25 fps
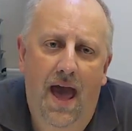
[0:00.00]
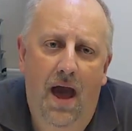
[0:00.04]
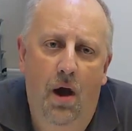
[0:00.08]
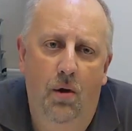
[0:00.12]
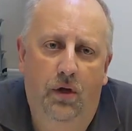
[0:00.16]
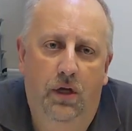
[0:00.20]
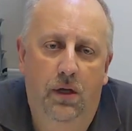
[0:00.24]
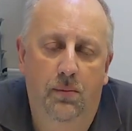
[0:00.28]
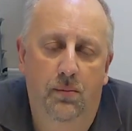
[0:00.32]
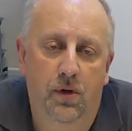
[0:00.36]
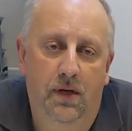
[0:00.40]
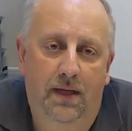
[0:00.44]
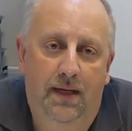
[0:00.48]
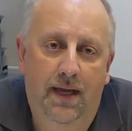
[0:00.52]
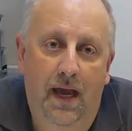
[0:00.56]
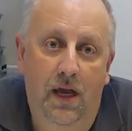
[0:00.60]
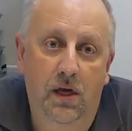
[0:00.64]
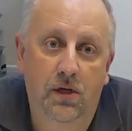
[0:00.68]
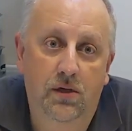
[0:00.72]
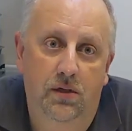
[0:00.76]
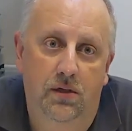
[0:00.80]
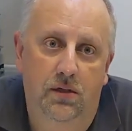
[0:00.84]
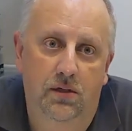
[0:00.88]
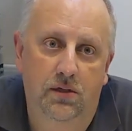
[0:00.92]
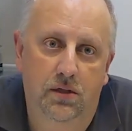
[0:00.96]
our
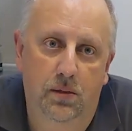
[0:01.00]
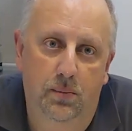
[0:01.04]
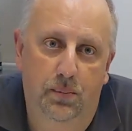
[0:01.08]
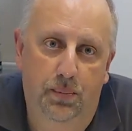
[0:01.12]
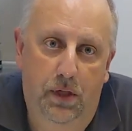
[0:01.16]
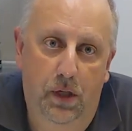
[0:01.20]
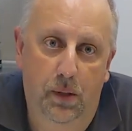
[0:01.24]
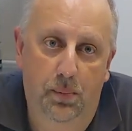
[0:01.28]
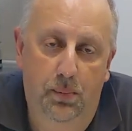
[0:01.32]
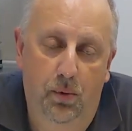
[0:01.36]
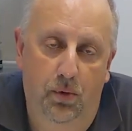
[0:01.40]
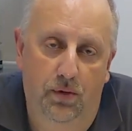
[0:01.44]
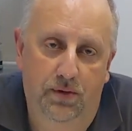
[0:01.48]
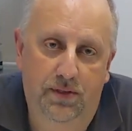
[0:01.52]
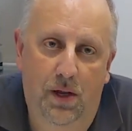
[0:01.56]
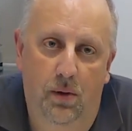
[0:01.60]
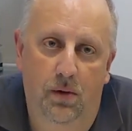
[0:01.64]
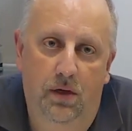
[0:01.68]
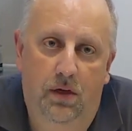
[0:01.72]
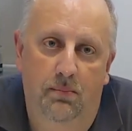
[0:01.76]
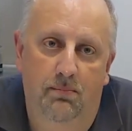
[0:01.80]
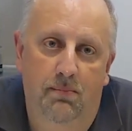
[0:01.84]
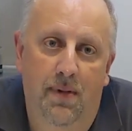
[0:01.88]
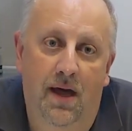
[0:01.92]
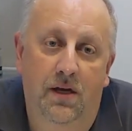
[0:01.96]
communication to pupils and
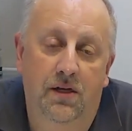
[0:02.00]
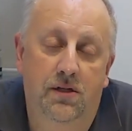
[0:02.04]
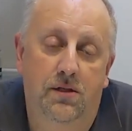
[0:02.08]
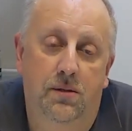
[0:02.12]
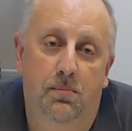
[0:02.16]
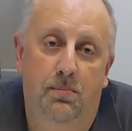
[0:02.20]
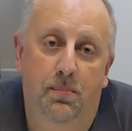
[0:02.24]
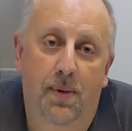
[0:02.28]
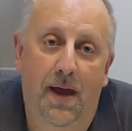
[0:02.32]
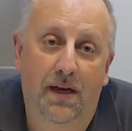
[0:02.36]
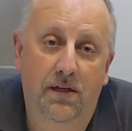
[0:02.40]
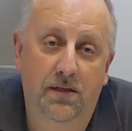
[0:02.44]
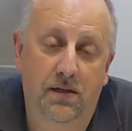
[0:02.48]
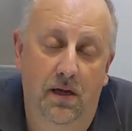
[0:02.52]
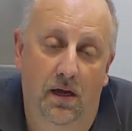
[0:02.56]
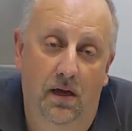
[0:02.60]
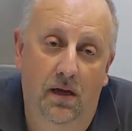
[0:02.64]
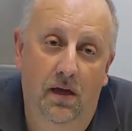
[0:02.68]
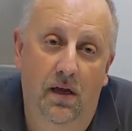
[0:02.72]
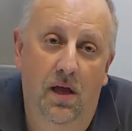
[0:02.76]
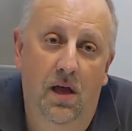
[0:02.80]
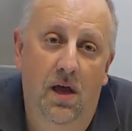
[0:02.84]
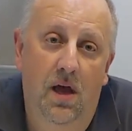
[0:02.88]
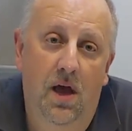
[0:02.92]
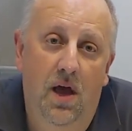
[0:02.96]
how we can manage them better,
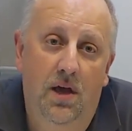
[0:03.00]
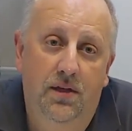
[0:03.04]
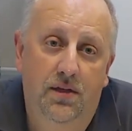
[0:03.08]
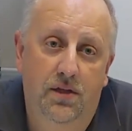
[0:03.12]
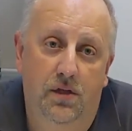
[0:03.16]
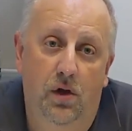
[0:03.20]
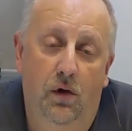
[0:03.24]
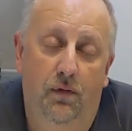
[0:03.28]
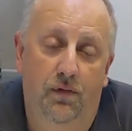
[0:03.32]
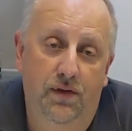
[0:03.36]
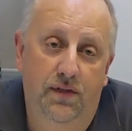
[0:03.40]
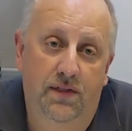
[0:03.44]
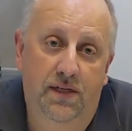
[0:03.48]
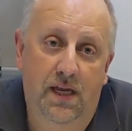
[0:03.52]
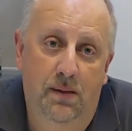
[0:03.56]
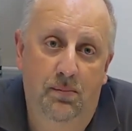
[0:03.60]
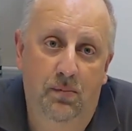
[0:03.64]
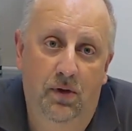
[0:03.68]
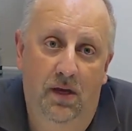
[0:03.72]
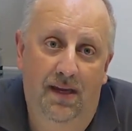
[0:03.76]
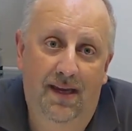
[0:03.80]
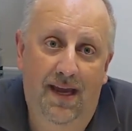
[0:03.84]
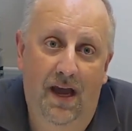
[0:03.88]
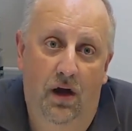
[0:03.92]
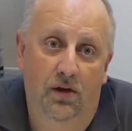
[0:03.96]
so the office team
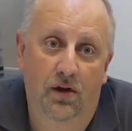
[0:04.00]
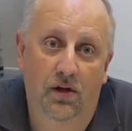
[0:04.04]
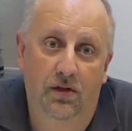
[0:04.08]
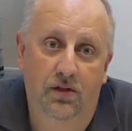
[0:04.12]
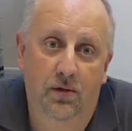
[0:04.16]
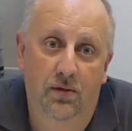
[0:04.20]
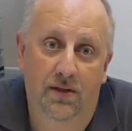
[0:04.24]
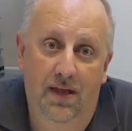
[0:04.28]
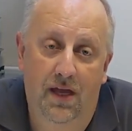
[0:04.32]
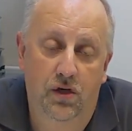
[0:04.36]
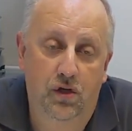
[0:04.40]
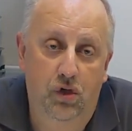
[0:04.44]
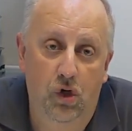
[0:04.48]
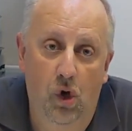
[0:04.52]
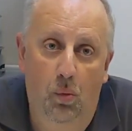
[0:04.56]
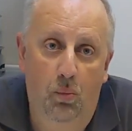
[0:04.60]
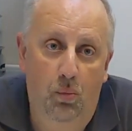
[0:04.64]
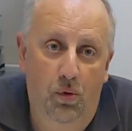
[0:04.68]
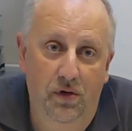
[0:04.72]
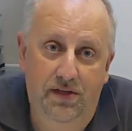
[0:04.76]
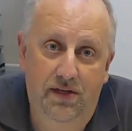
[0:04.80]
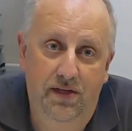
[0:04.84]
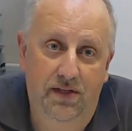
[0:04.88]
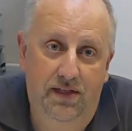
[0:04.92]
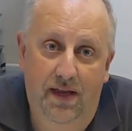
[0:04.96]
can get on and do their
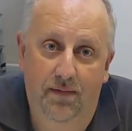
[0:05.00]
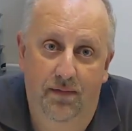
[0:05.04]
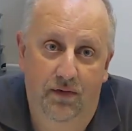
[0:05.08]
job, which is